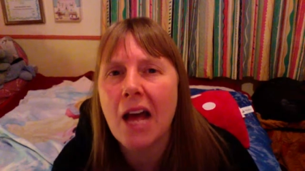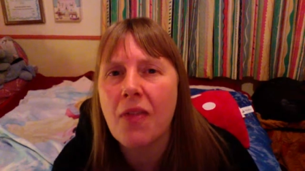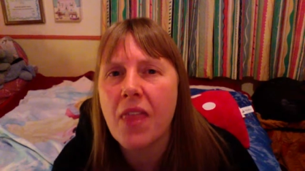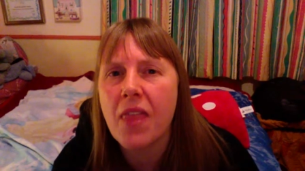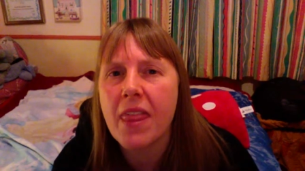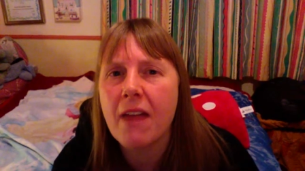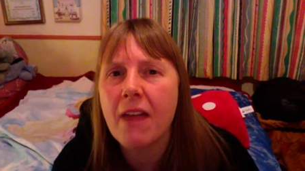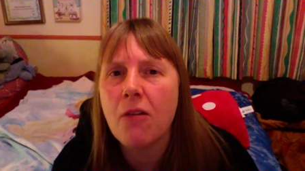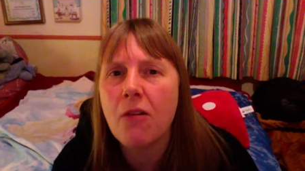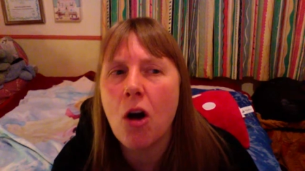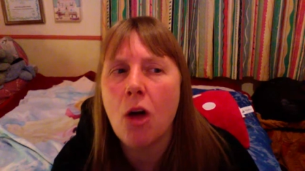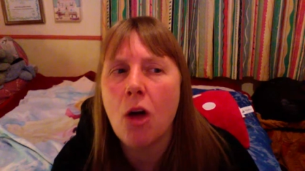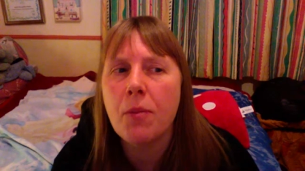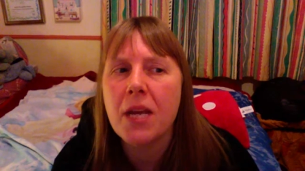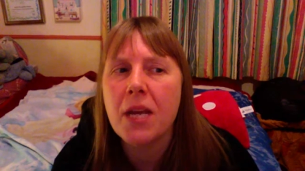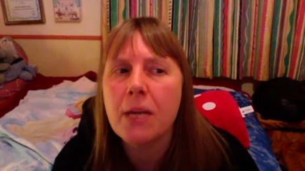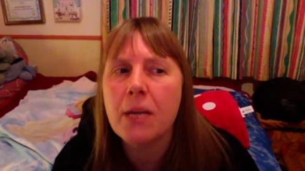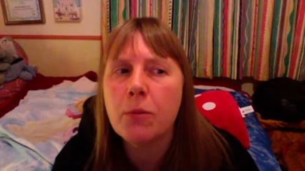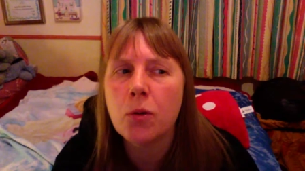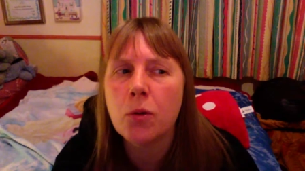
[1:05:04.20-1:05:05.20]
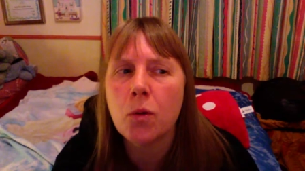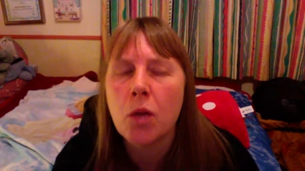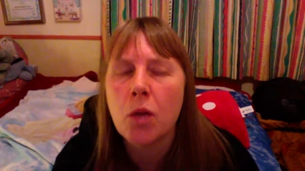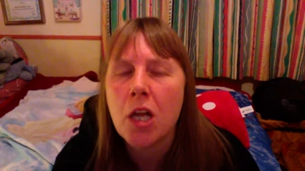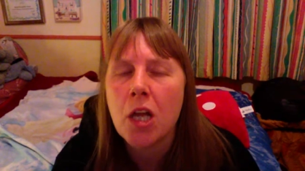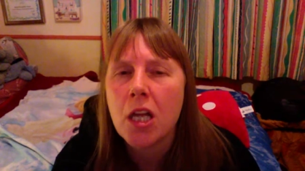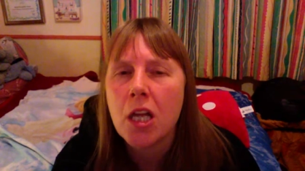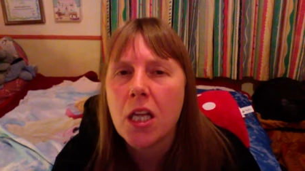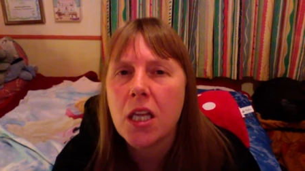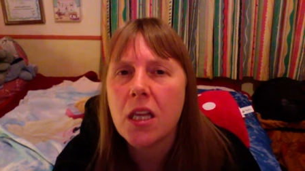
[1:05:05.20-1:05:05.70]
that there are people
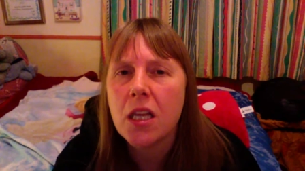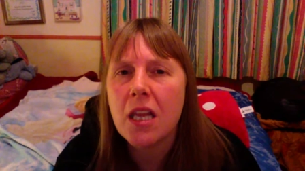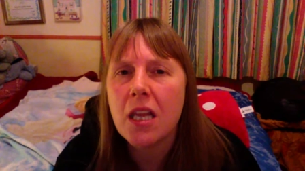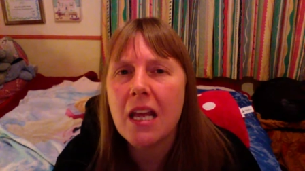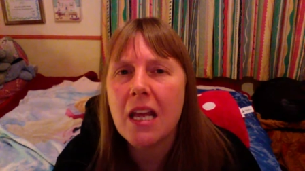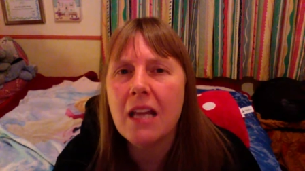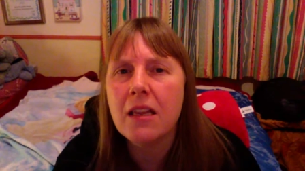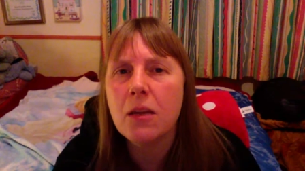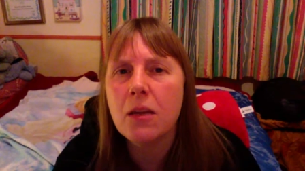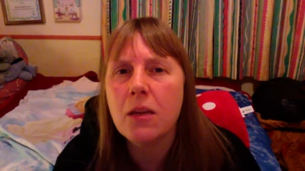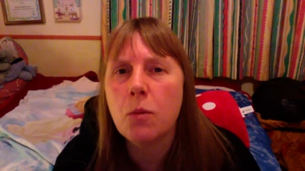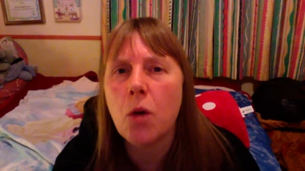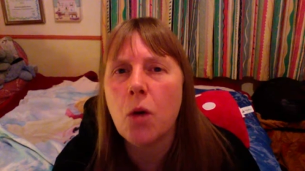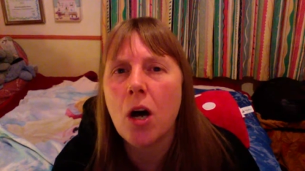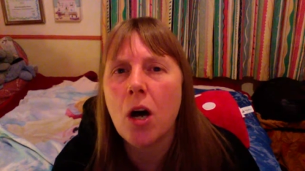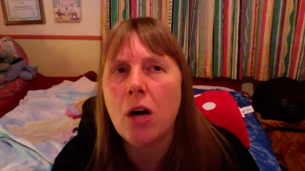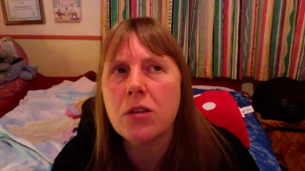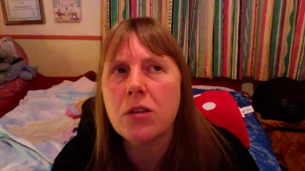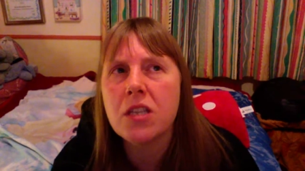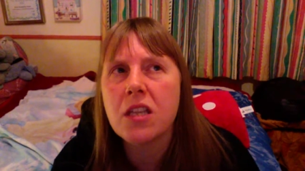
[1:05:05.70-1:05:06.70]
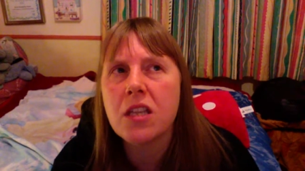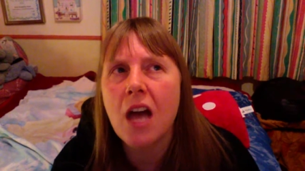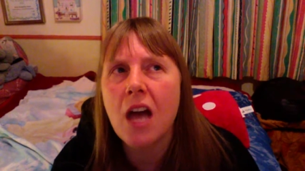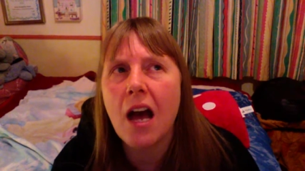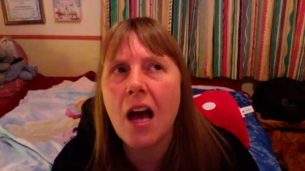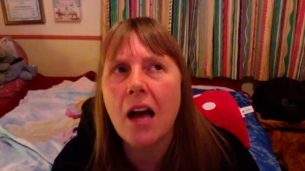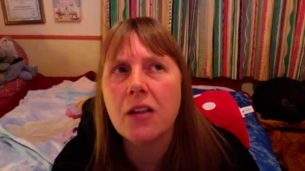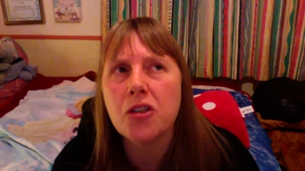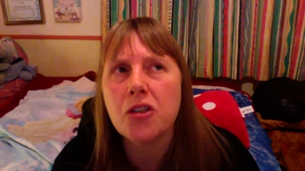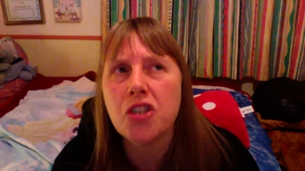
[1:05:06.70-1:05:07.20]
in the world
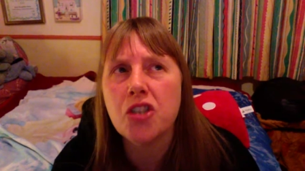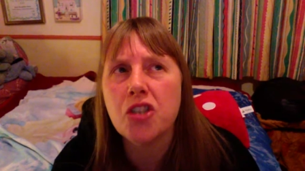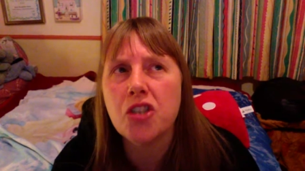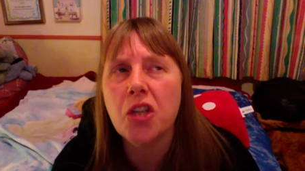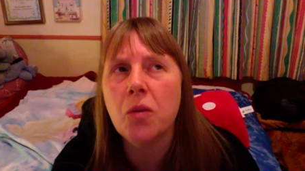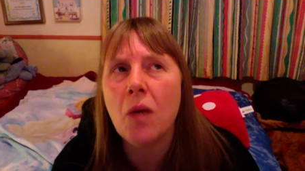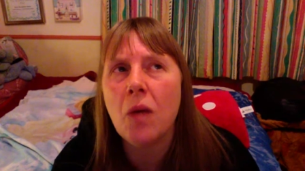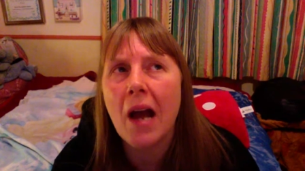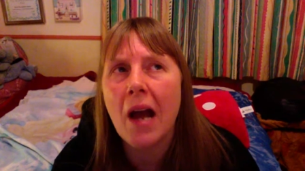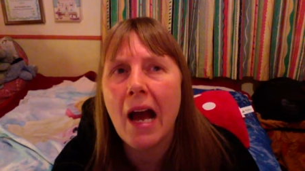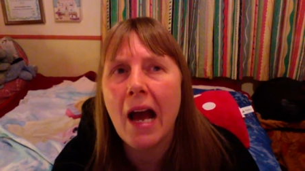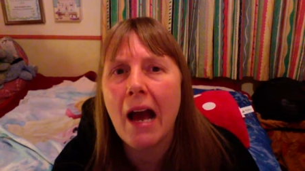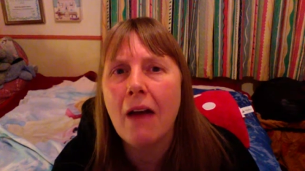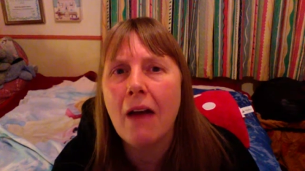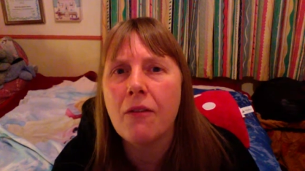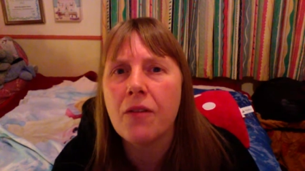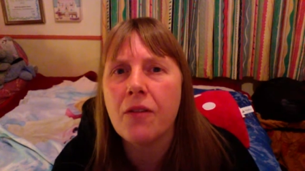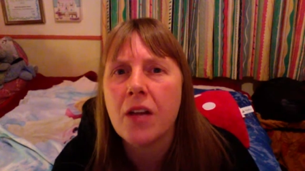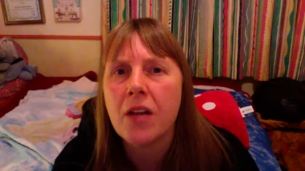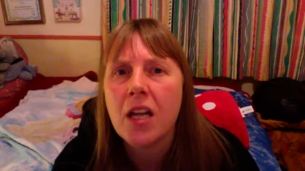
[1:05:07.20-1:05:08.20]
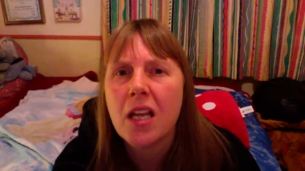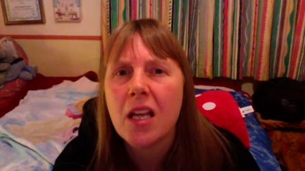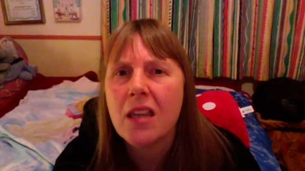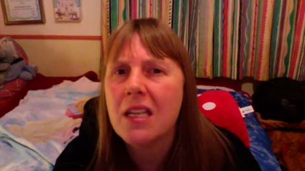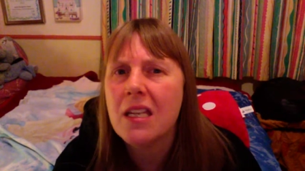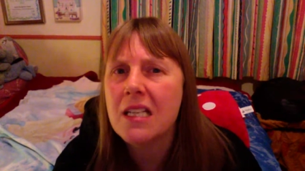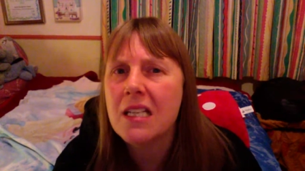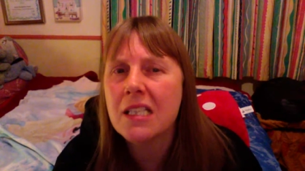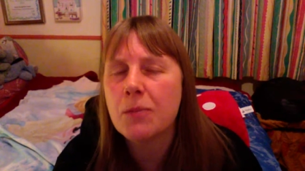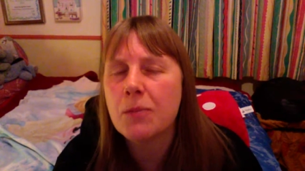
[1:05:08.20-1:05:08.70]
that do have
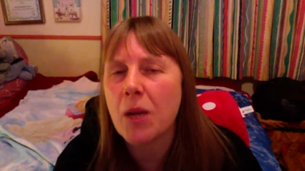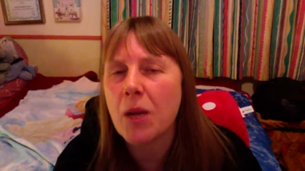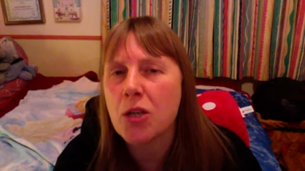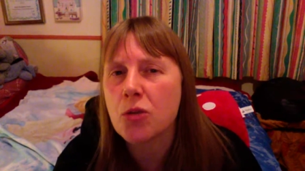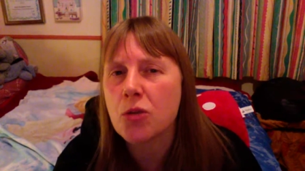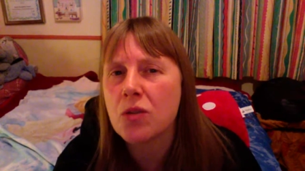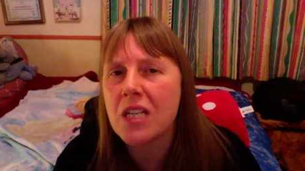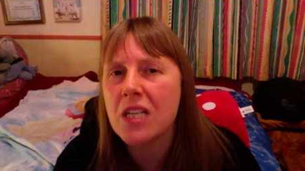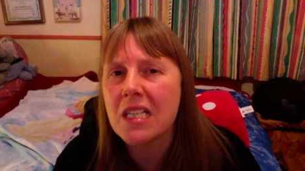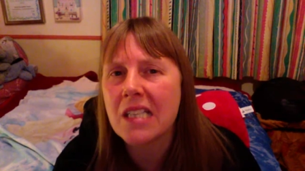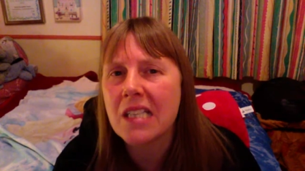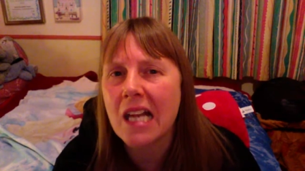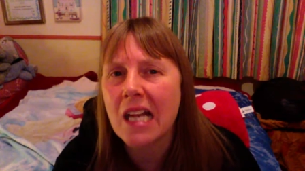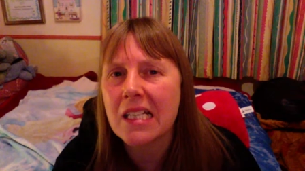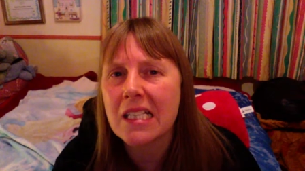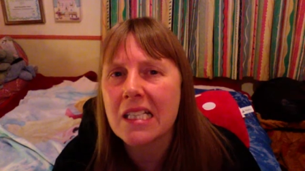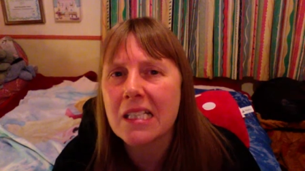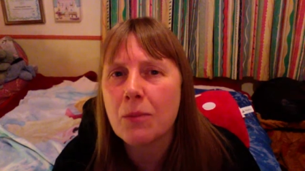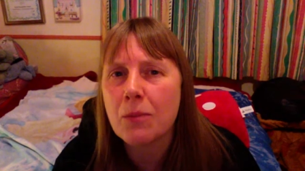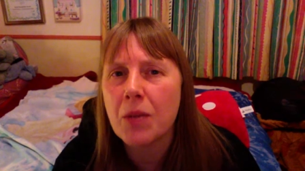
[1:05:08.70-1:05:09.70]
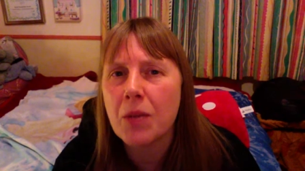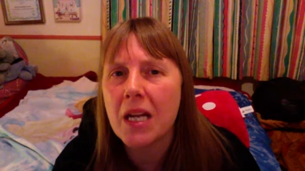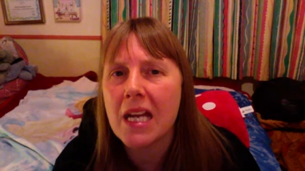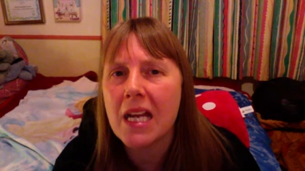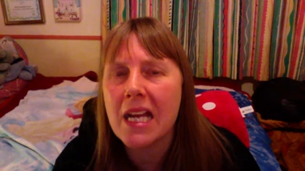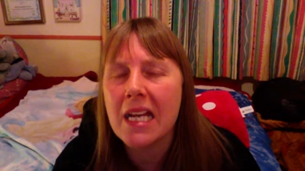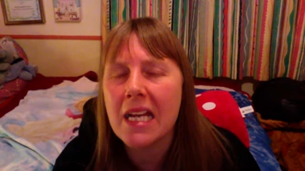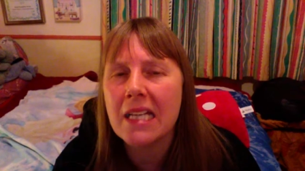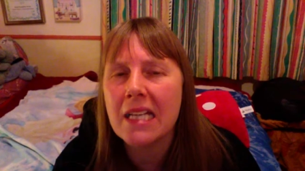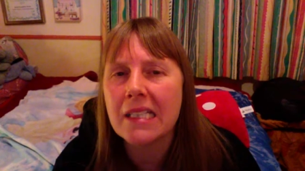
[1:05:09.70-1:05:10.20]
these special needs and
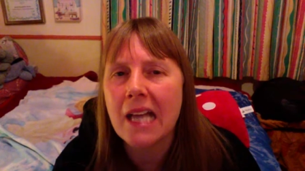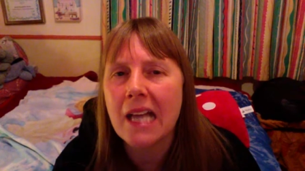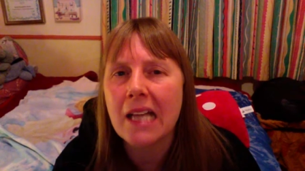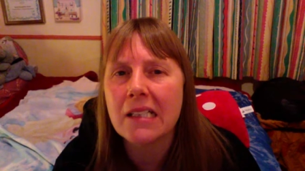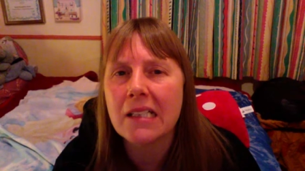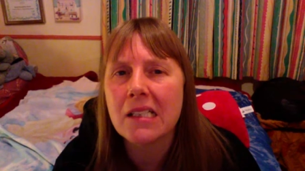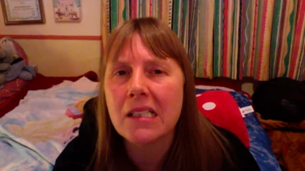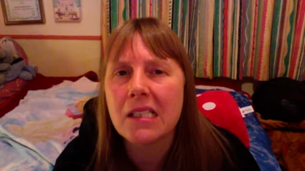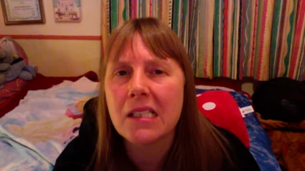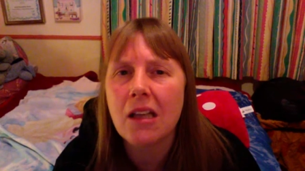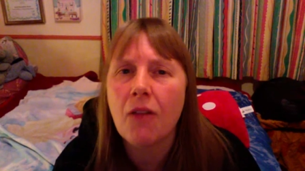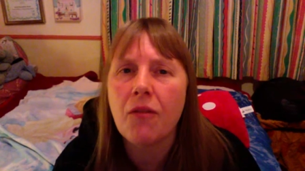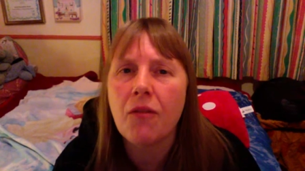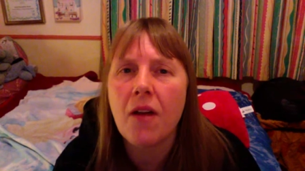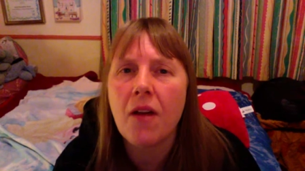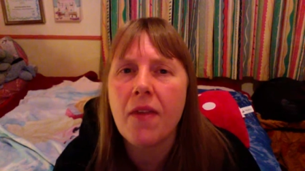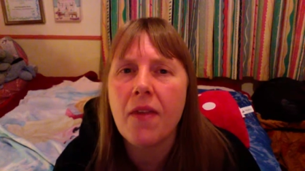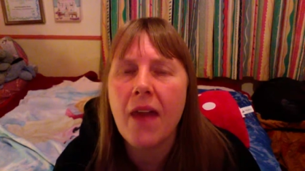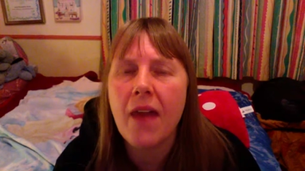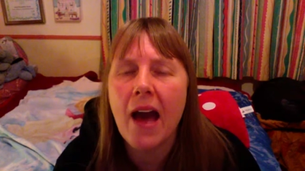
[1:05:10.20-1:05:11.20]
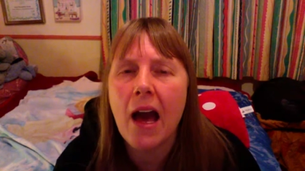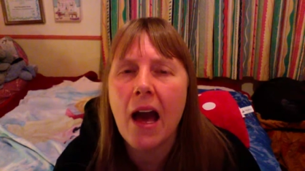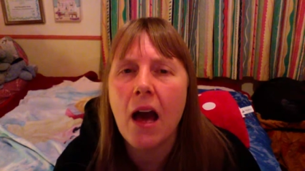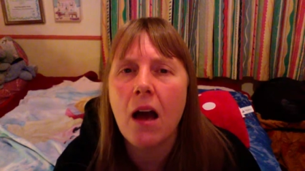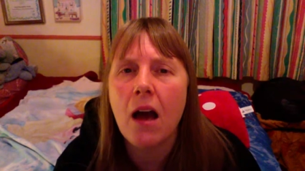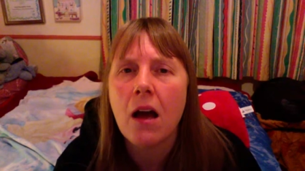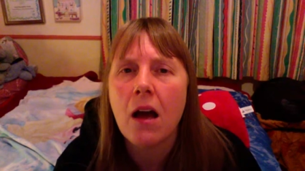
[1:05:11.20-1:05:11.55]
disabilities and stuff like that.